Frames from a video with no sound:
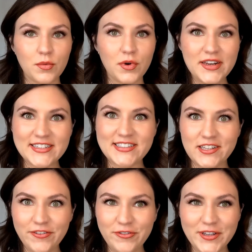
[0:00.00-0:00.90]
What a
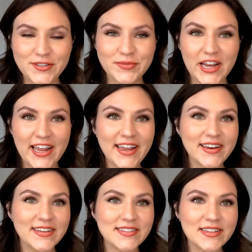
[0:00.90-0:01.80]
difference,
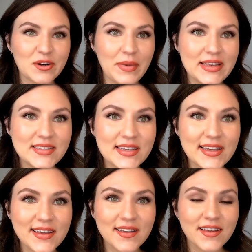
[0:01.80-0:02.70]
right? Isn't that
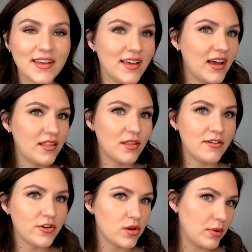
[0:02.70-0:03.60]
amazing? I
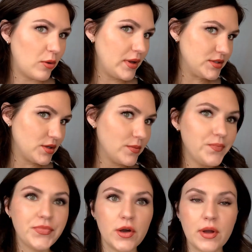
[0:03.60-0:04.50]
love a good brow pencil.
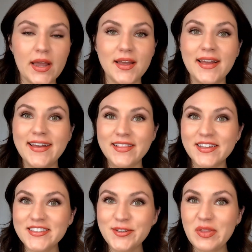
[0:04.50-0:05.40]
Okay,
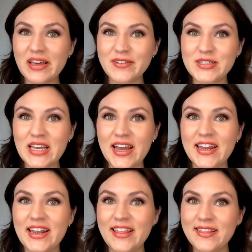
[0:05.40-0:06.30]
let's do the other
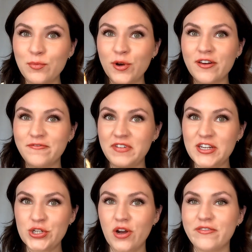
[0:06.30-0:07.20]
side and then we're gonna
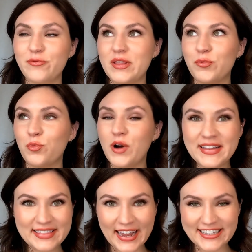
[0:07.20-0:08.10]
finish off with
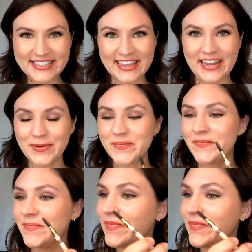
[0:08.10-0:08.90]
one last thing.